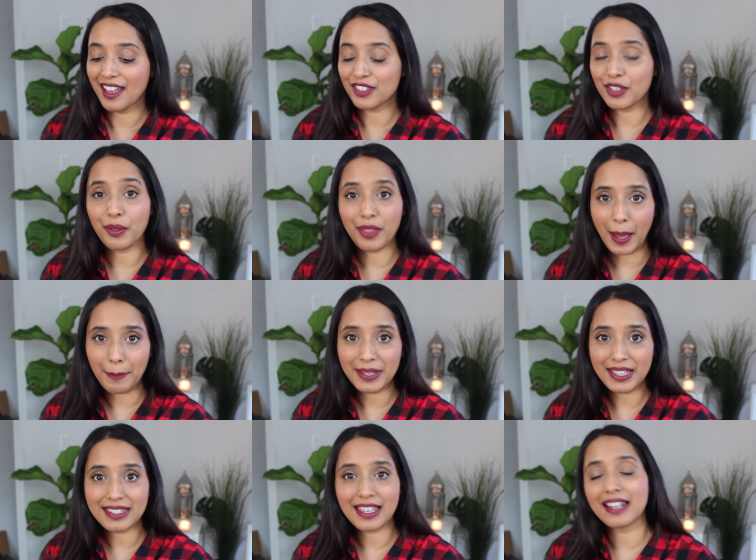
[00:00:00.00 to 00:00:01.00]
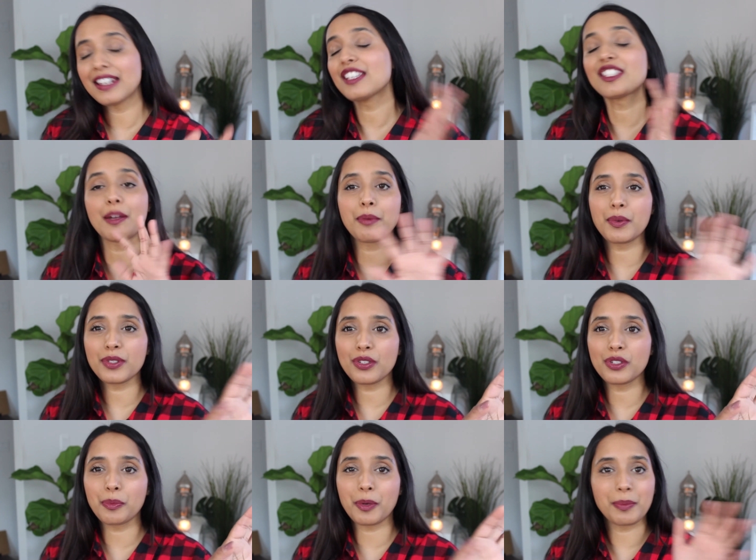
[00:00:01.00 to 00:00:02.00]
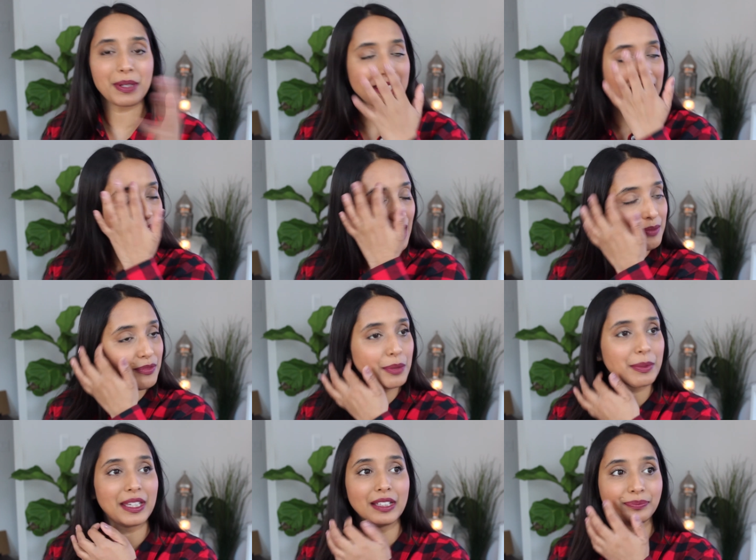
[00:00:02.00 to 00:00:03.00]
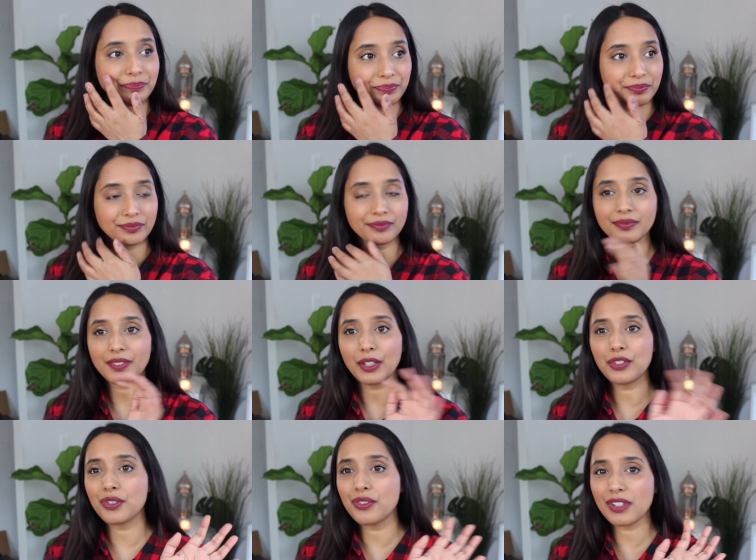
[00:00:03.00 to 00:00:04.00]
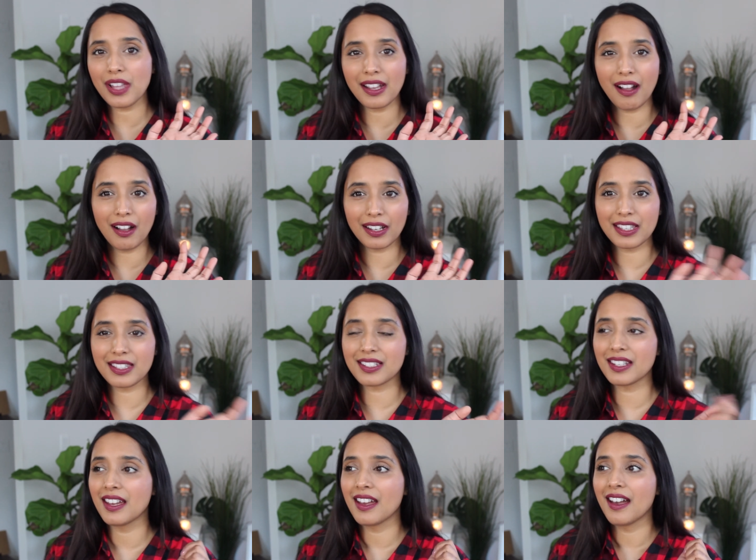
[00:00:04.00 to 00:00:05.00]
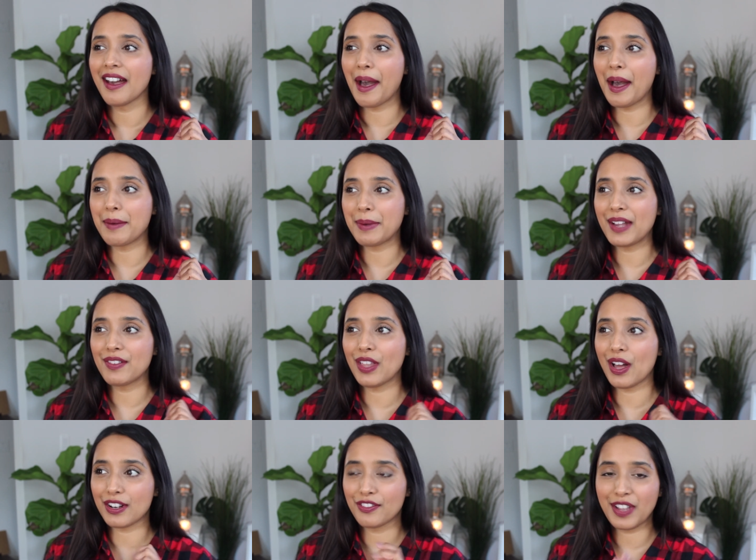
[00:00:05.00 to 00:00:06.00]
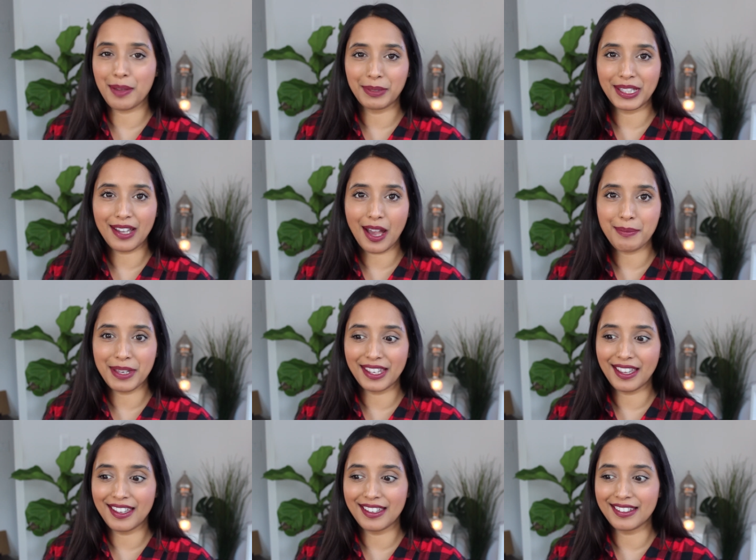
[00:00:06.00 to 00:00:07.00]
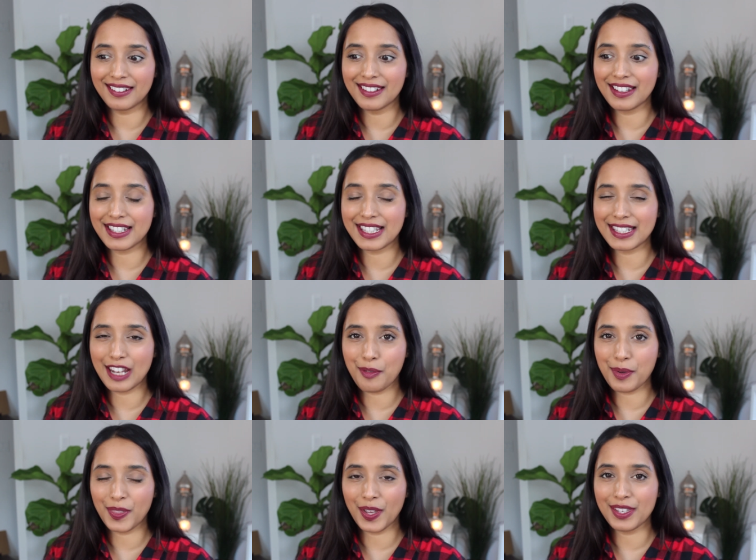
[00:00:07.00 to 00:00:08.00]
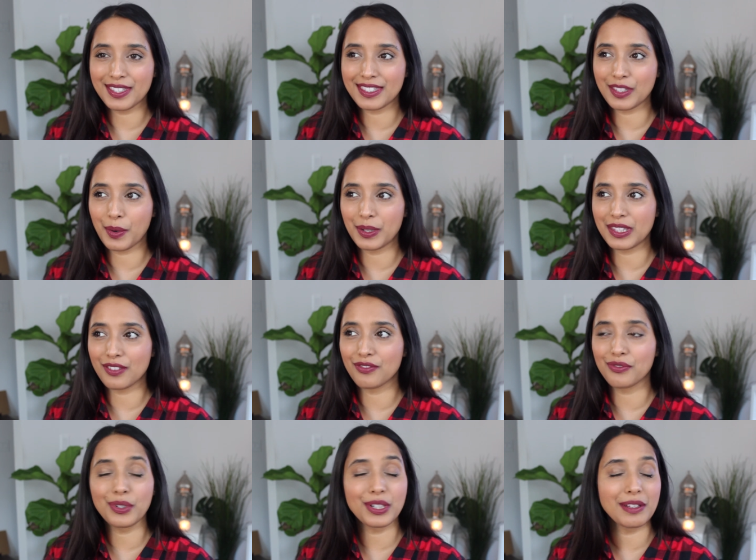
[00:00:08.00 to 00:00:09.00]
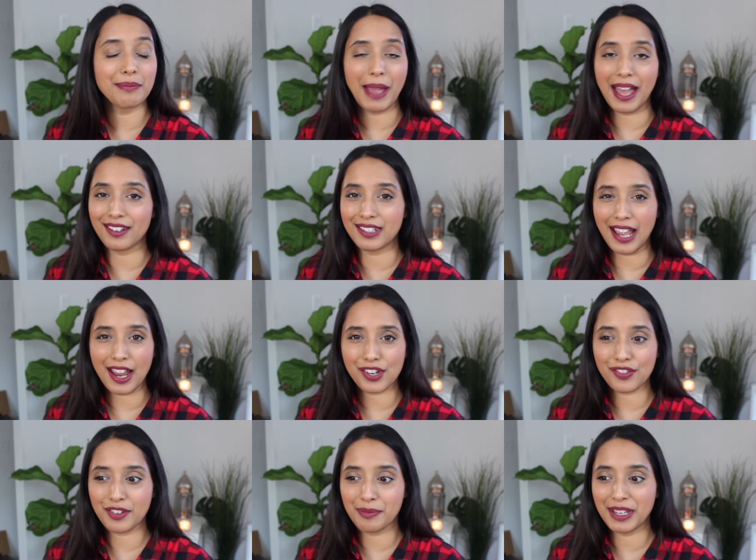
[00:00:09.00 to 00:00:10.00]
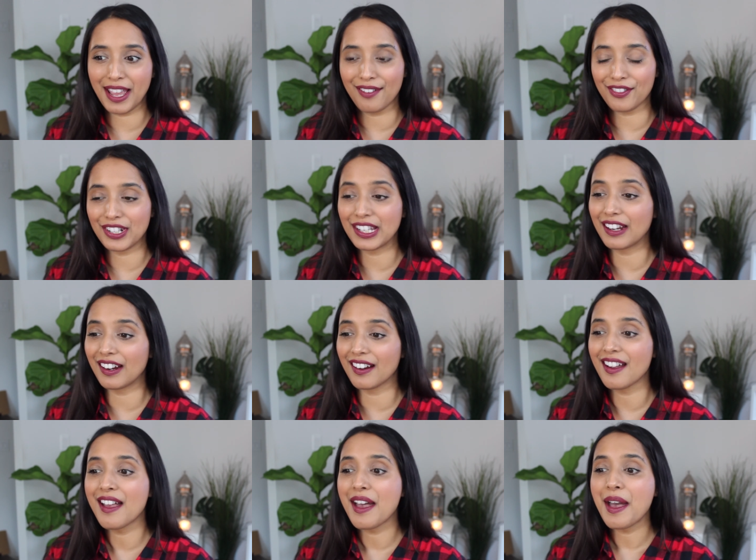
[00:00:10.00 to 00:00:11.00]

So that being said, summer was a super busy time for me. June, July, August, I have a lot of family coming in to stay with us, so it's a real mad dash for me every year.